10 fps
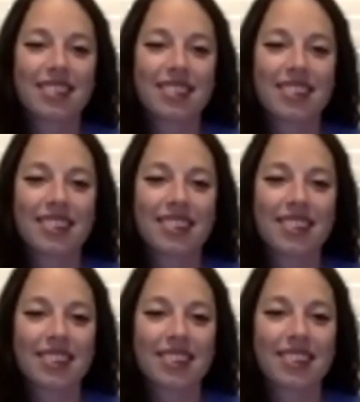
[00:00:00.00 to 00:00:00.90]

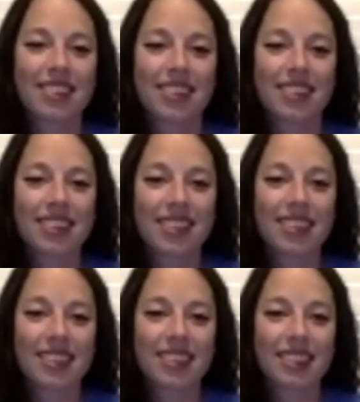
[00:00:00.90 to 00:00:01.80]

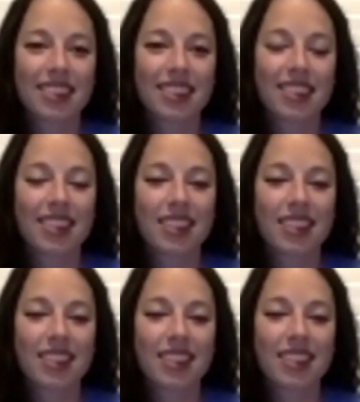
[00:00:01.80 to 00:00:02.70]

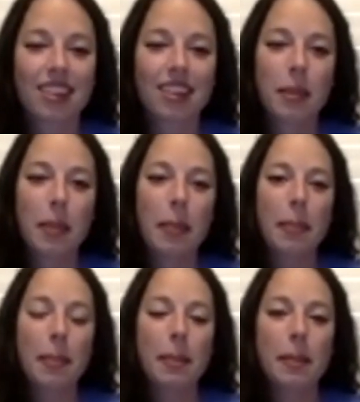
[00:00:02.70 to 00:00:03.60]

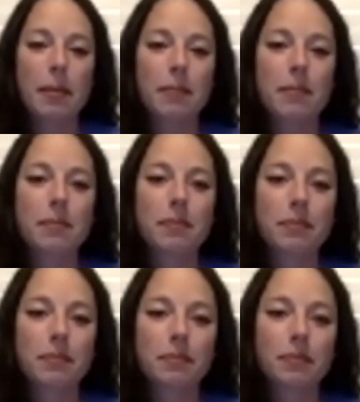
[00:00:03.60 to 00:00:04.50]

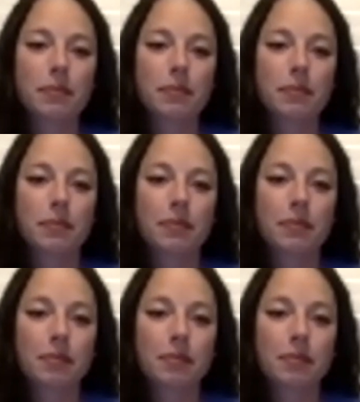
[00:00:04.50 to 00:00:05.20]
The person shown says nothing.